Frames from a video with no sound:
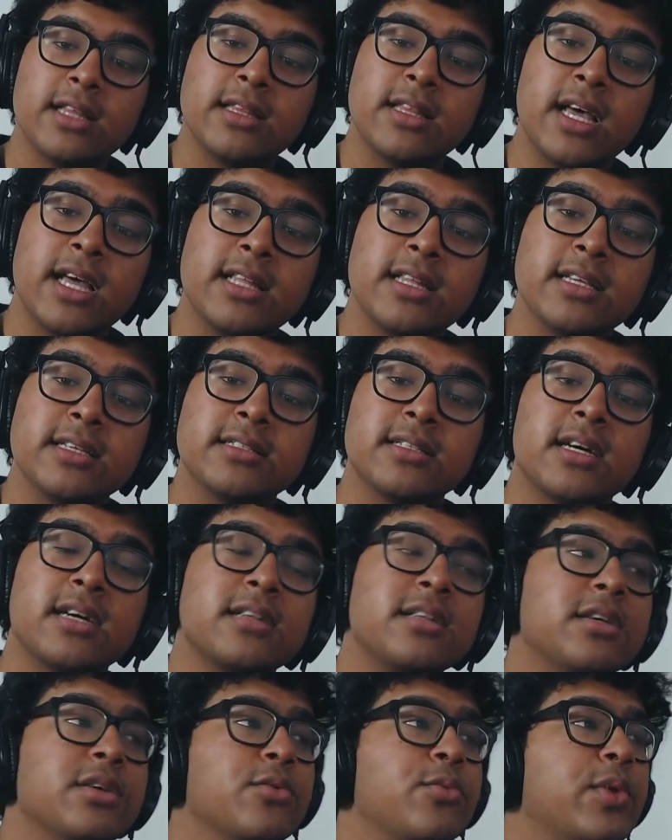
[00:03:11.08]
And then
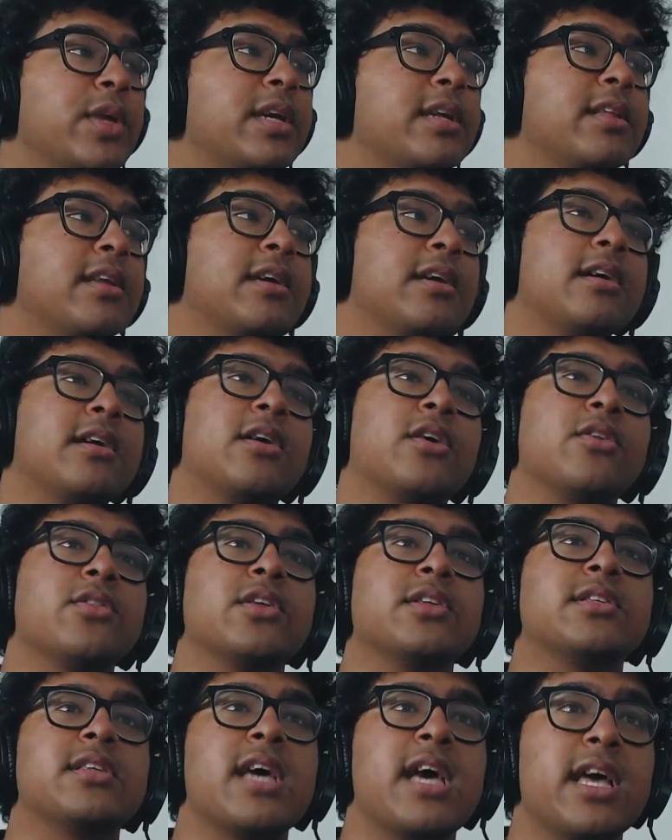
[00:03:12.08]
exactly a week later,
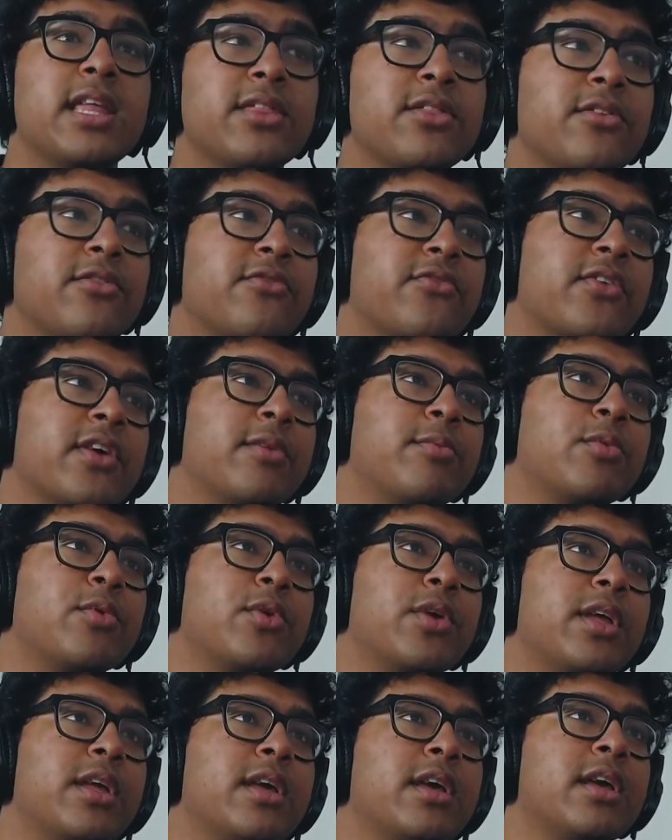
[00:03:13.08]
on the 10th of
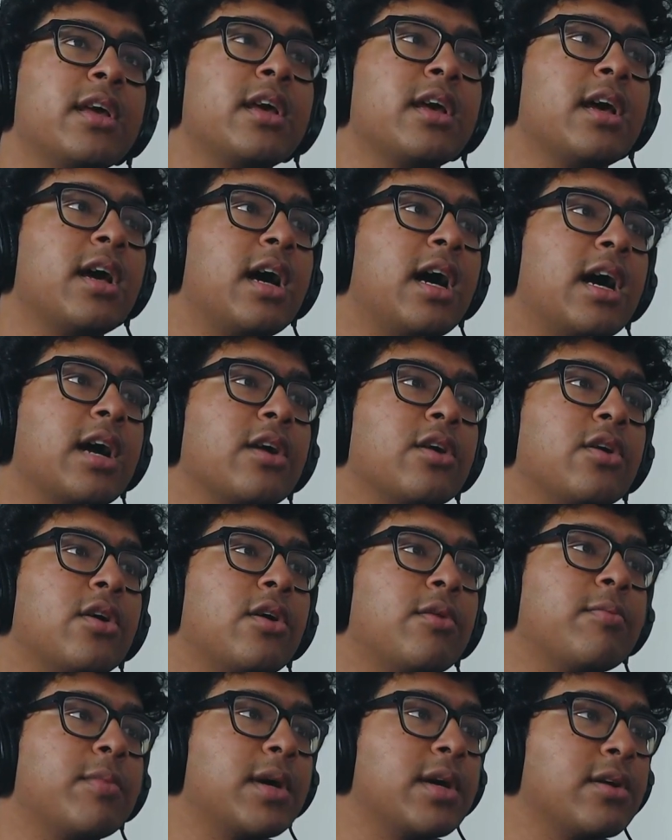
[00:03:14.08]
February, I
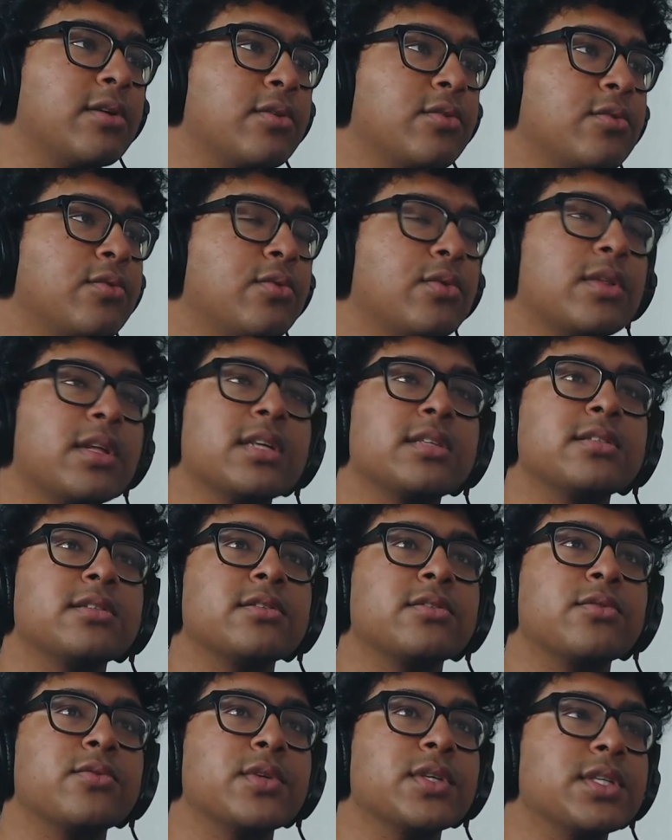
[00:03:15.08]
got my, ooh, that's
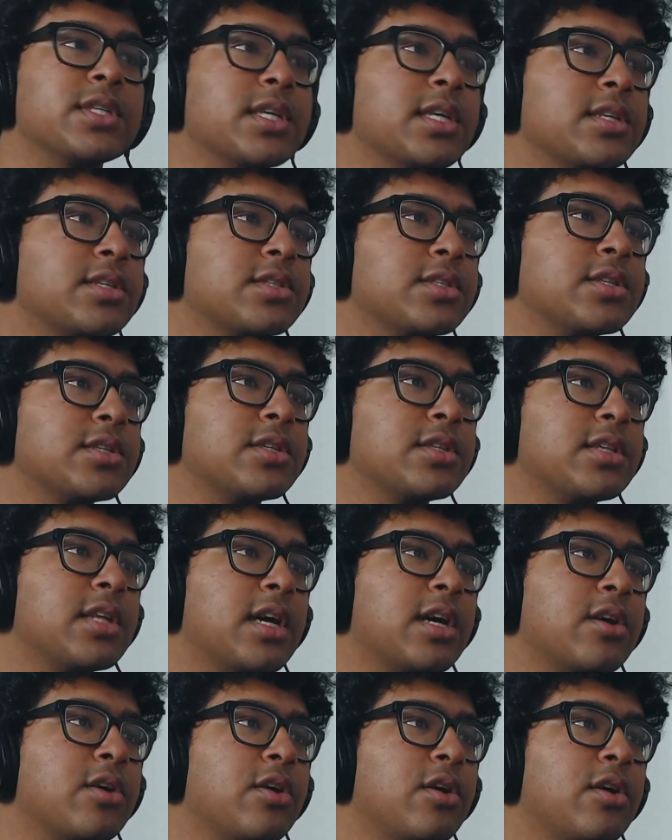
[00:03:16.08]
the
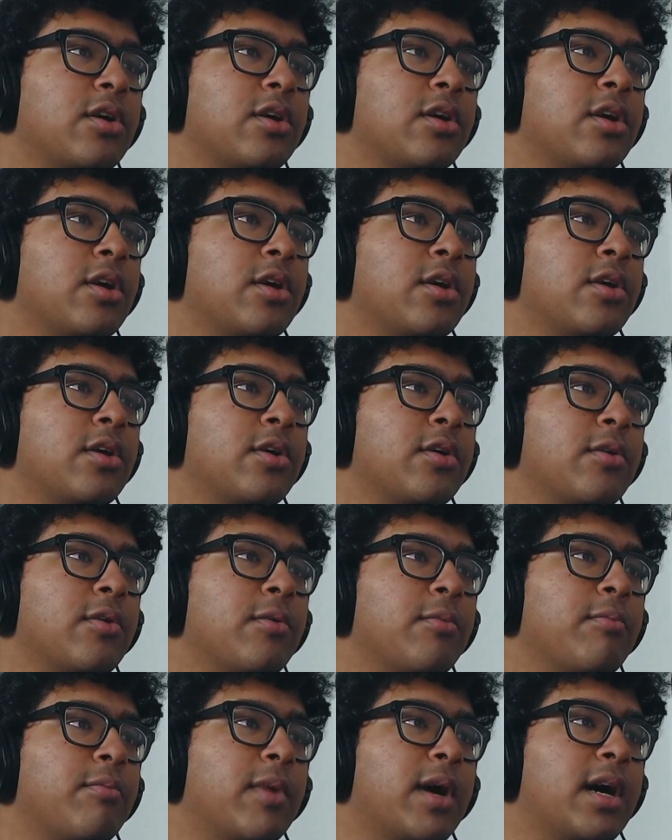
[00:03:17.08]
rejection, I got
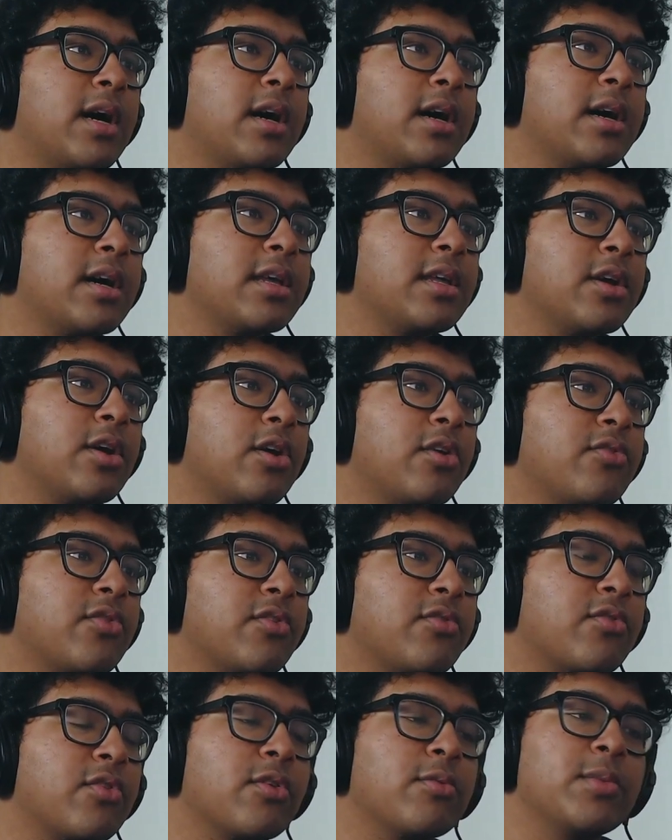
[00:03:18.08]
my
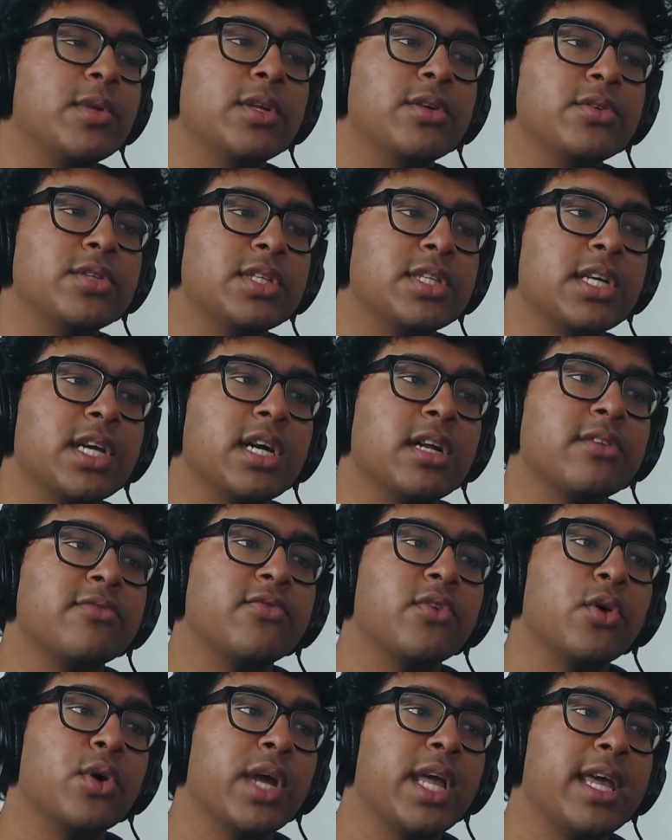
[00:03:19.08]
offer from
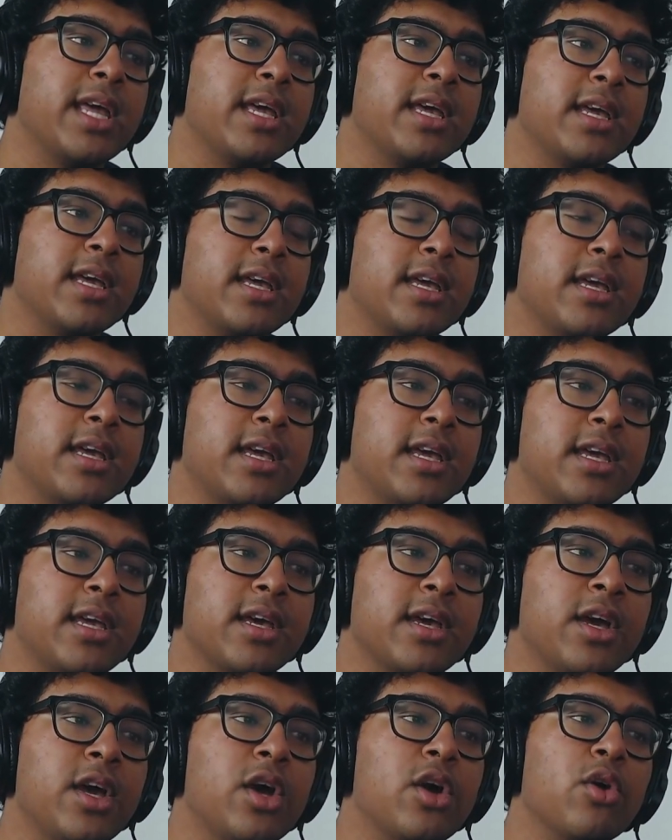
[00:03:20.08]
UCL for
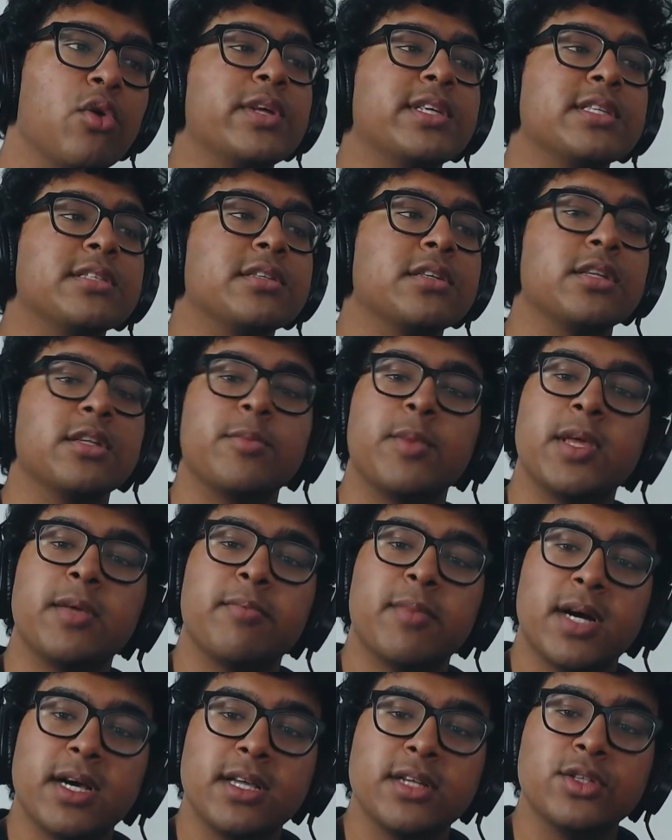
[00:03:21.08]
AAA, which is going to
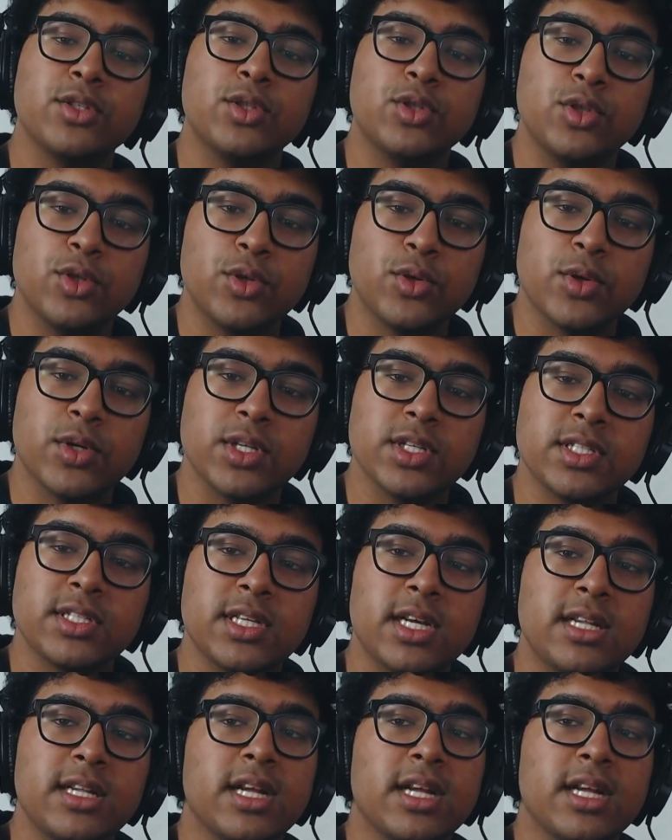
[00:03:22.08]
be my insurance.